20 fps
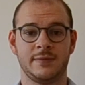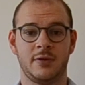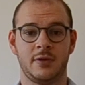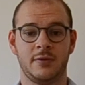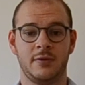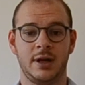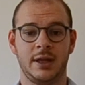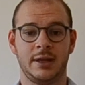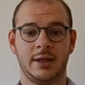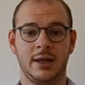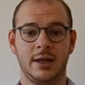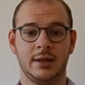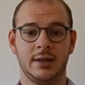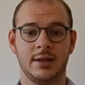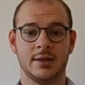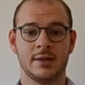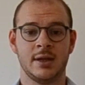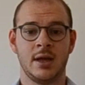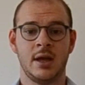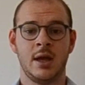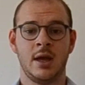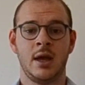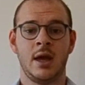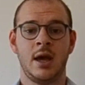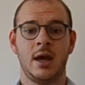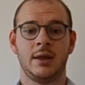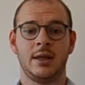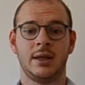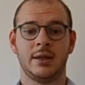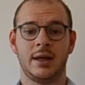for volatilities
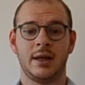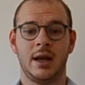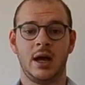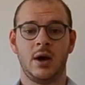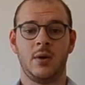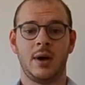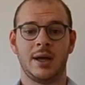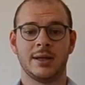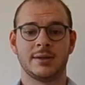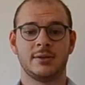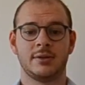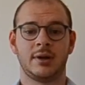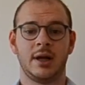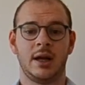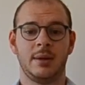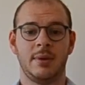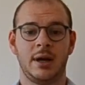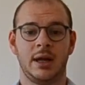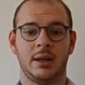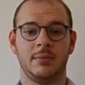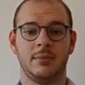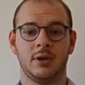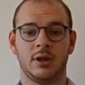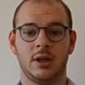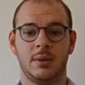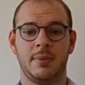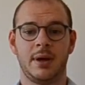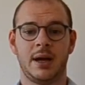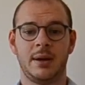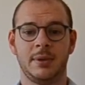that allow us to calibrate model
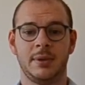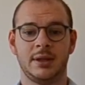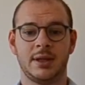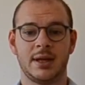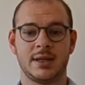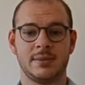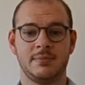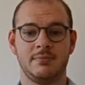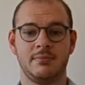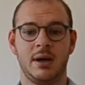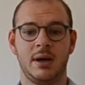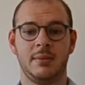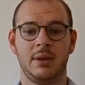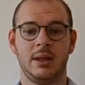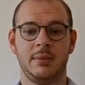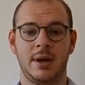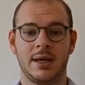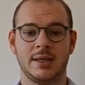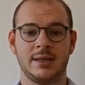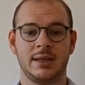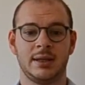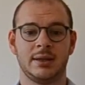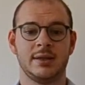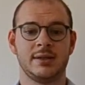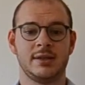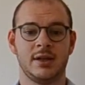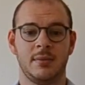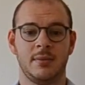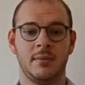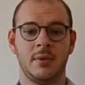parameters by minimizing the
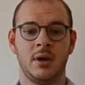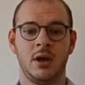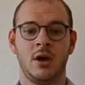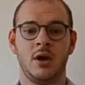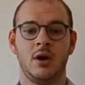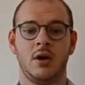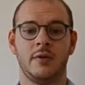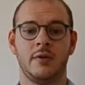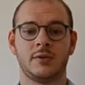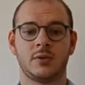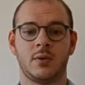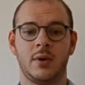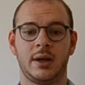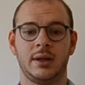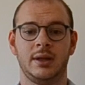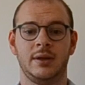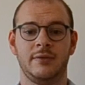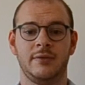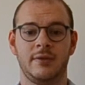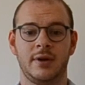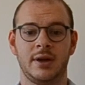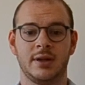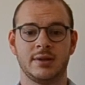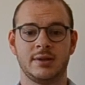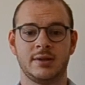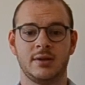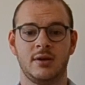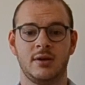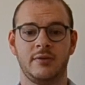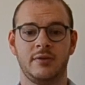sum of square difference
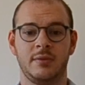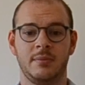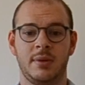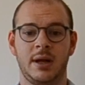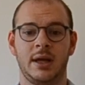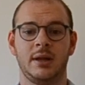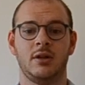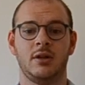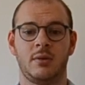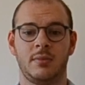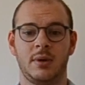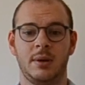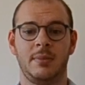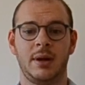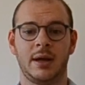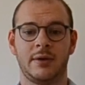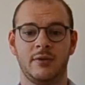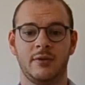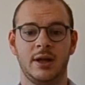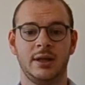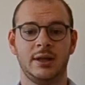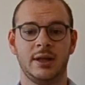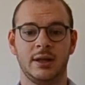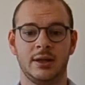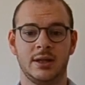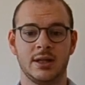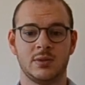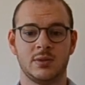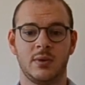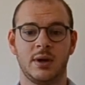of implied normal black
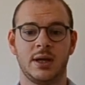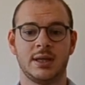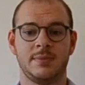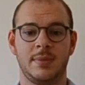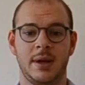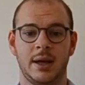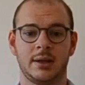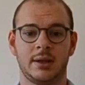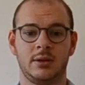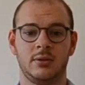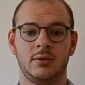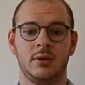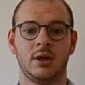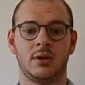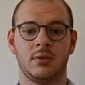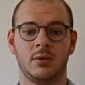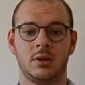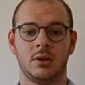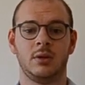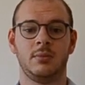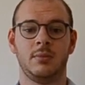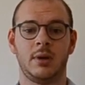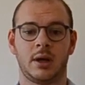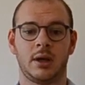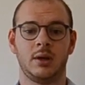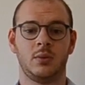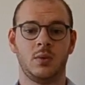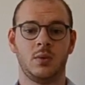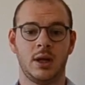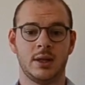volatilities with respect to the cold
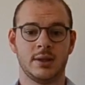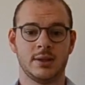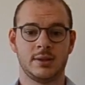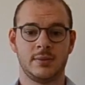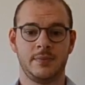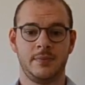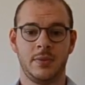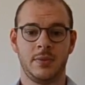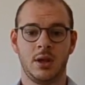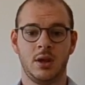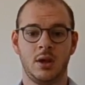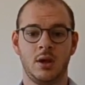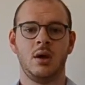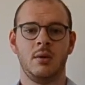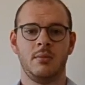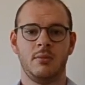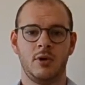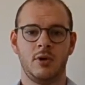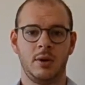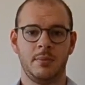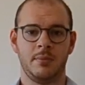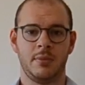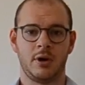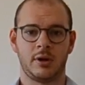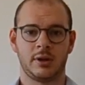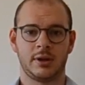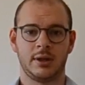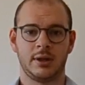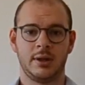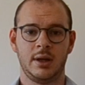market bands. More
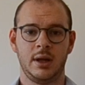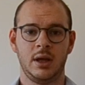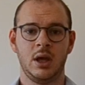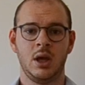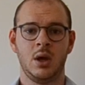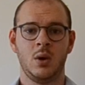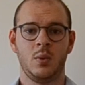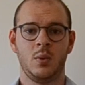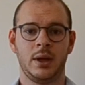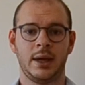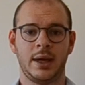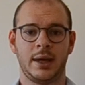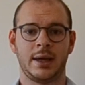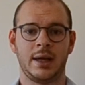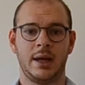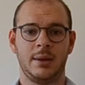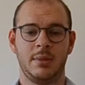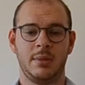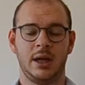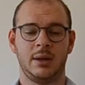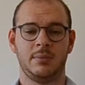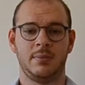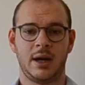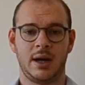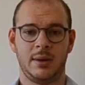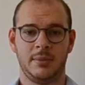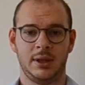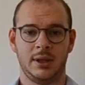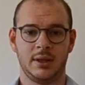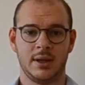importantly, we can calibrate
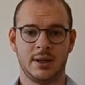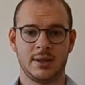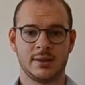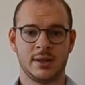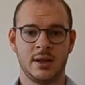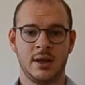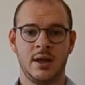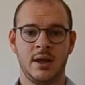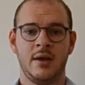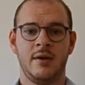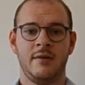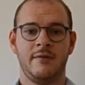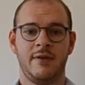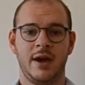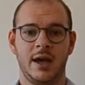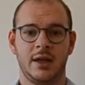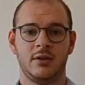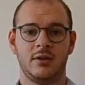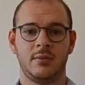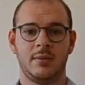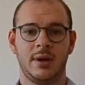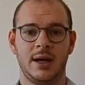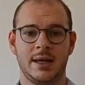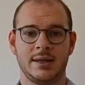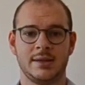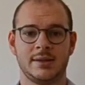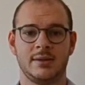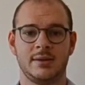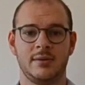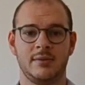parameters via
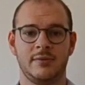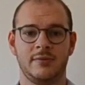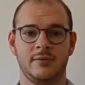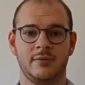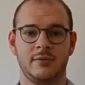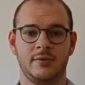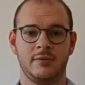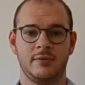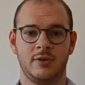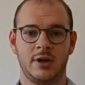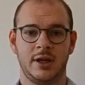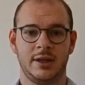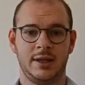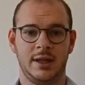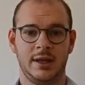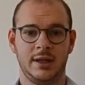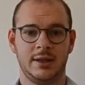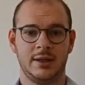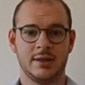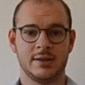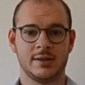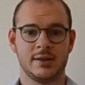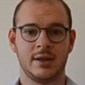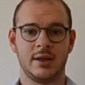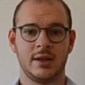normalized volatilities,